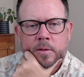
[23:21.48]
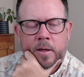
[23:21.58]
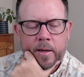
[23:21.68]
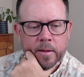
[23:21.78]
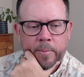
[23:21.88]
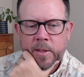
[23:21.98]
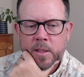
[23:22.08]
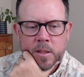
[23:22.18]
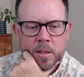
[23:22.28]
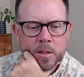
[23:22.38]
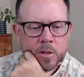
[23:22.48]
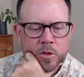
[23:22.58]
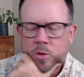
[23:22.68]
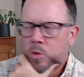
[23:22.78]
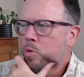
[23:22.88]
All right, let me
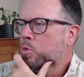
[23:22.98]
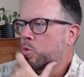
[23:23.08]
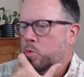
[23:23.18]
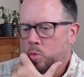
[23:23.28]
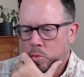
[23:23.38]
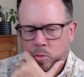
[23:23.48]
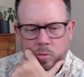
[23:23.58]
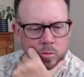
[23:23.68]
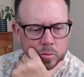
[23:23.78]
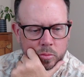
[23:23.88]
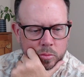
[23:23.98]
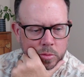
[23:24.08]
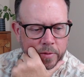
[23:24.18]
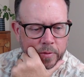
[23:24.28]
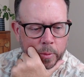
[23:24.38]
do giveaway.